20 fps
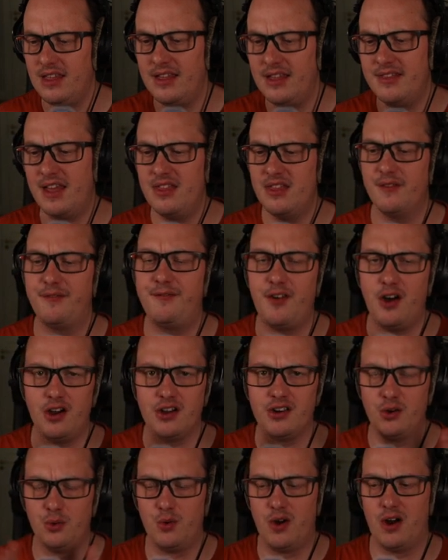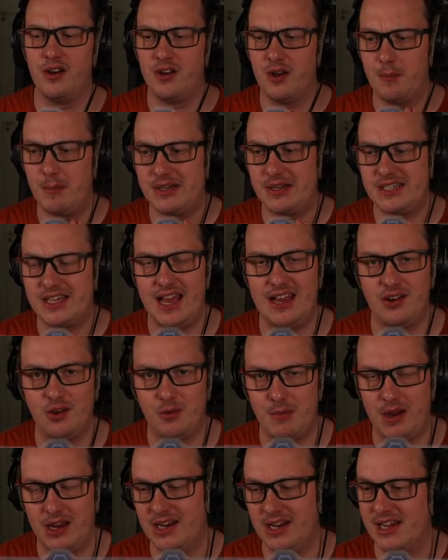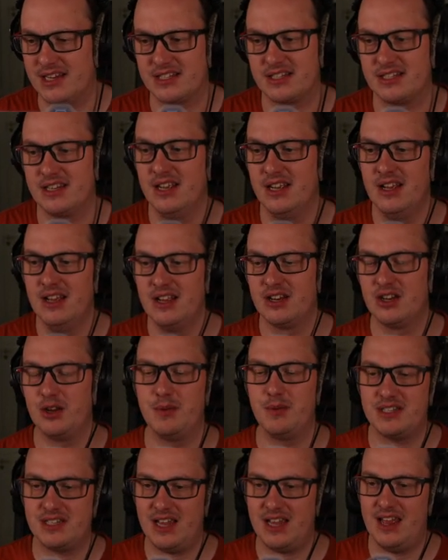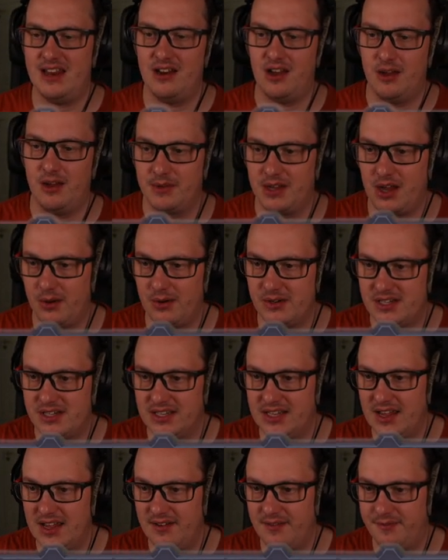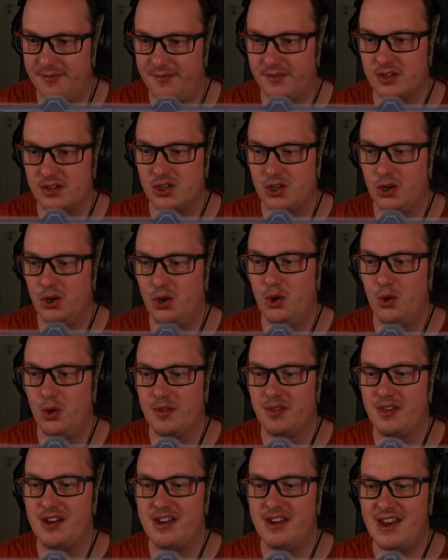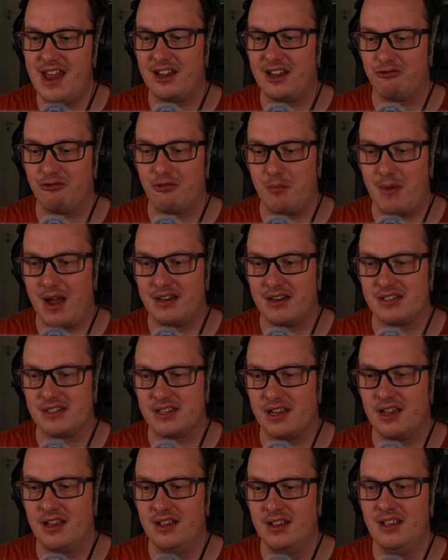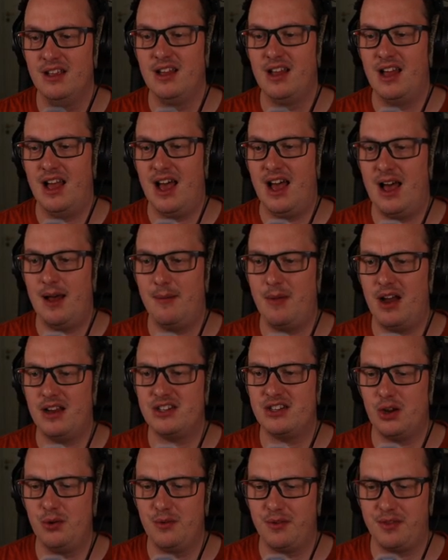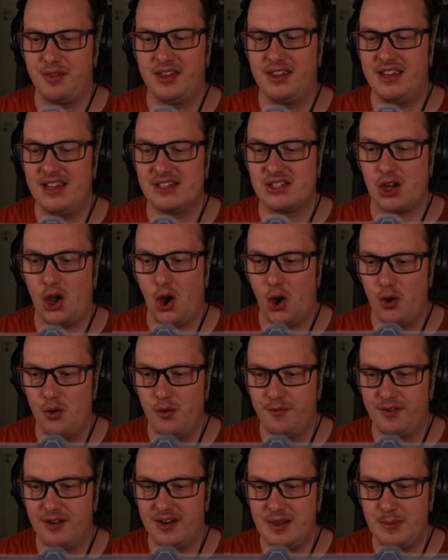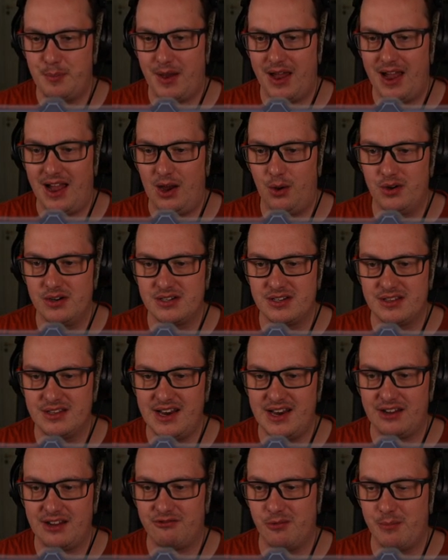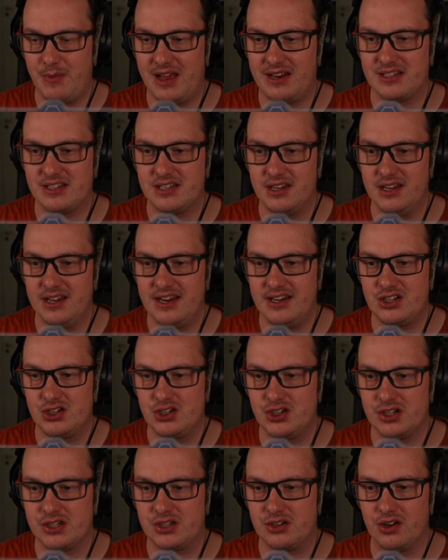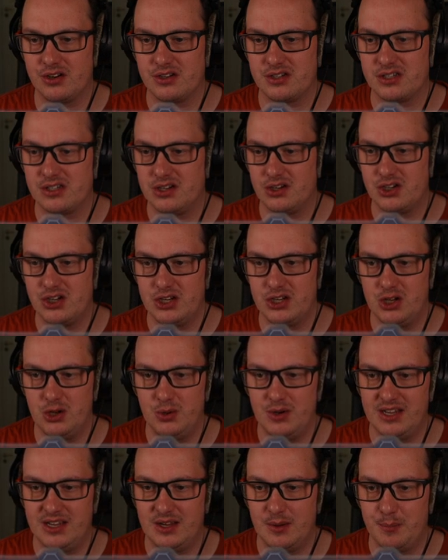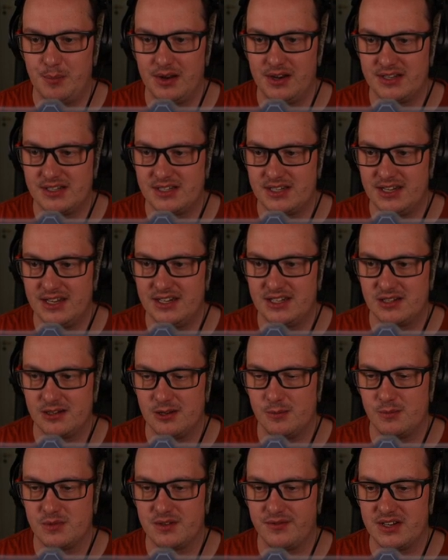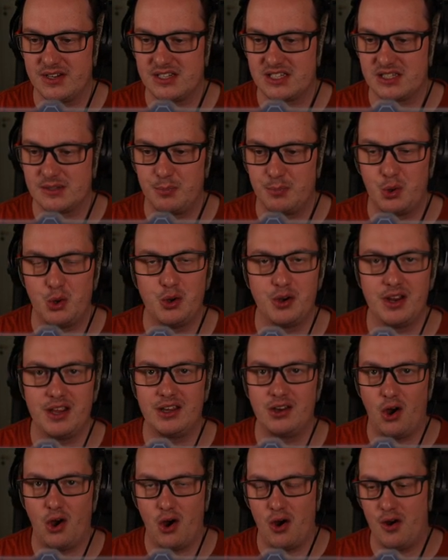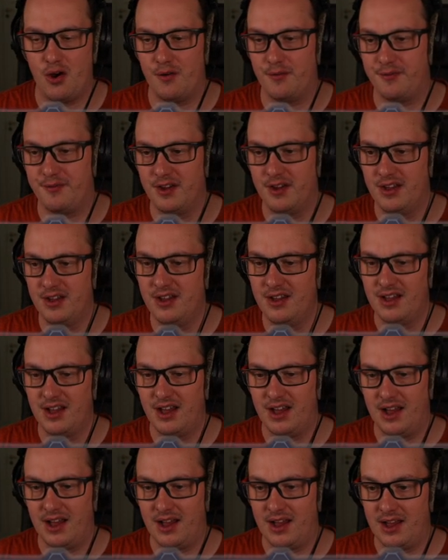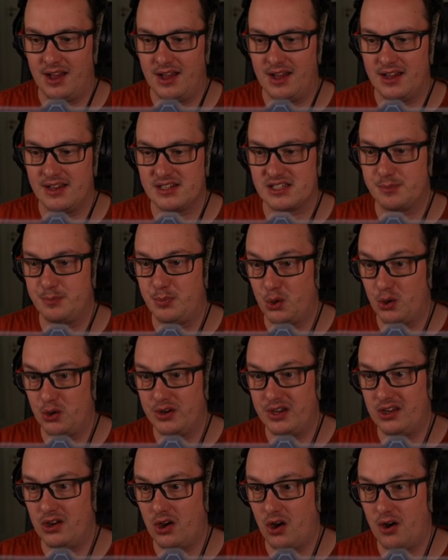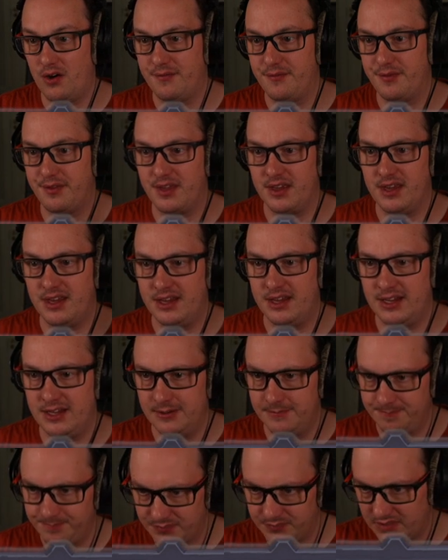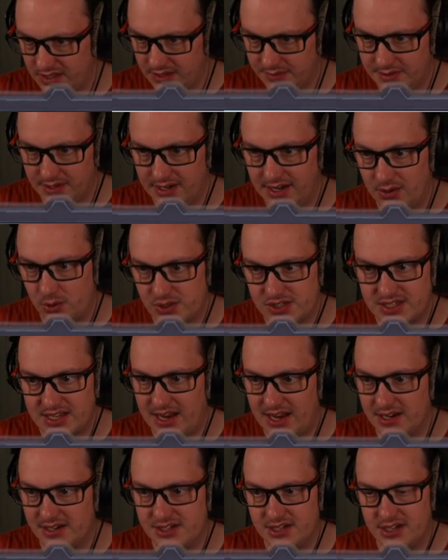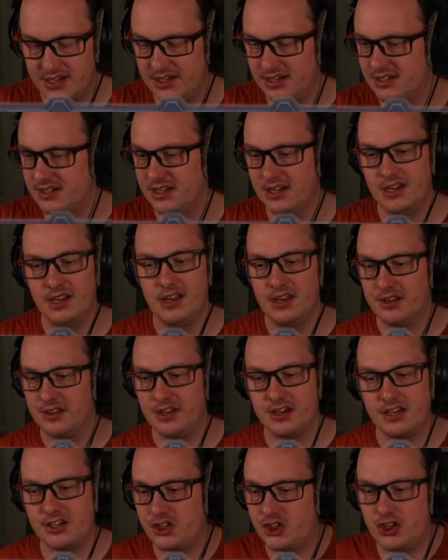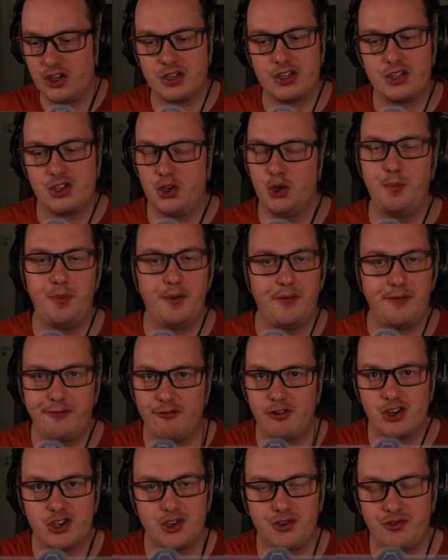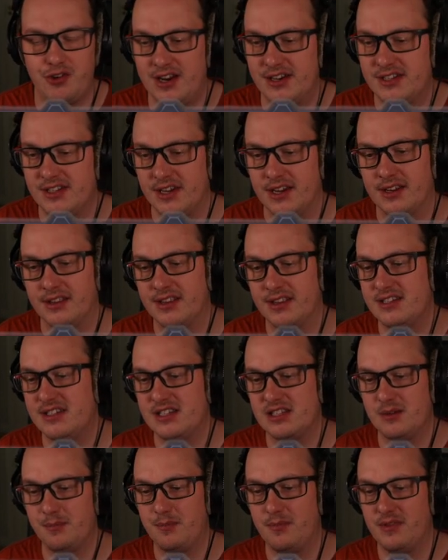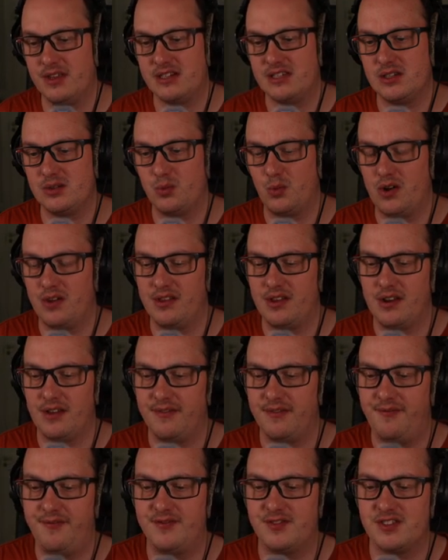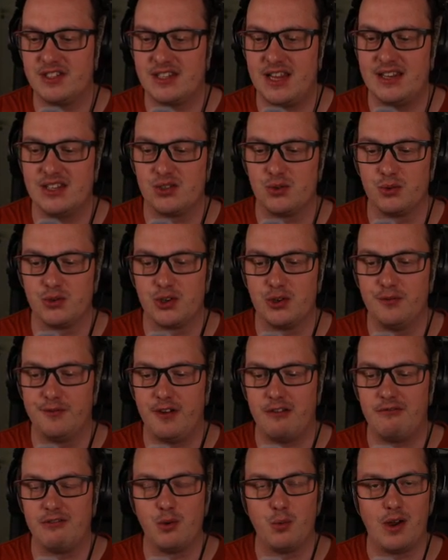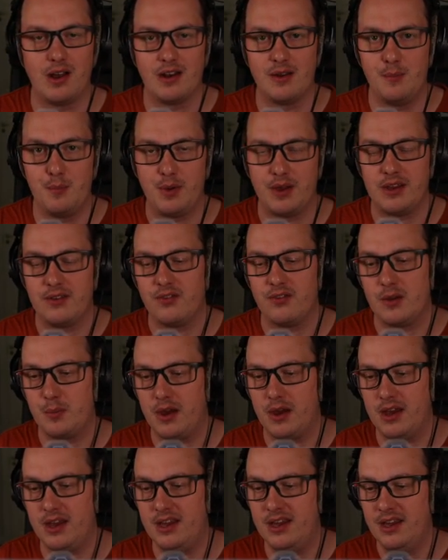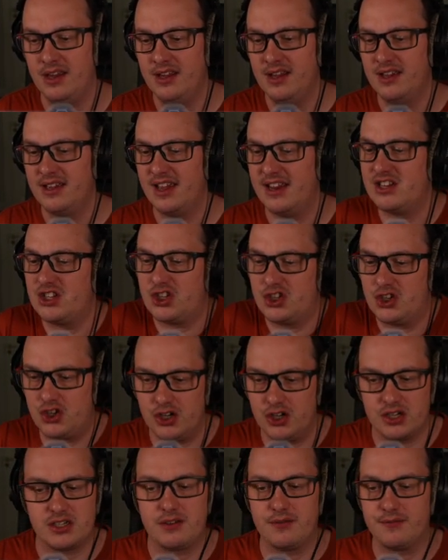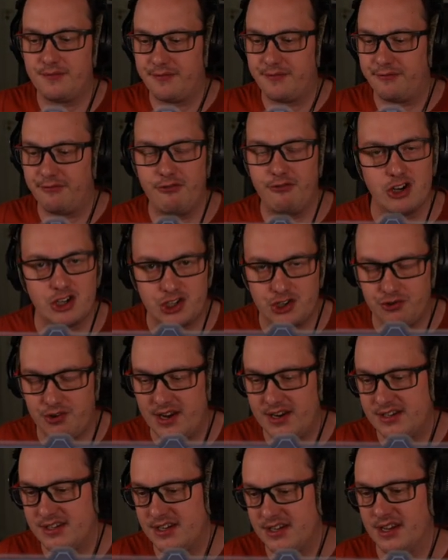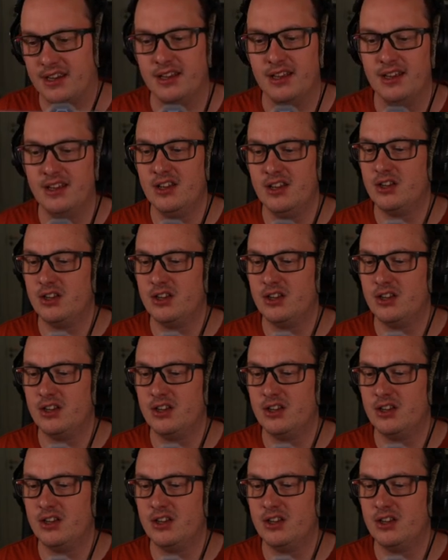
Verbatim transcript: And then the final one, number 10 on my list. Number 10, I'm going to give to the Necromancer. Um, I don't think it's overly powered, the Necromancer. It's just got such a unique ability in terms of its spawning of uh, spawning of the the little skeletons that it's just super frustrating. This is a this is one that I sense will do very well in PvP. It's just frustrating.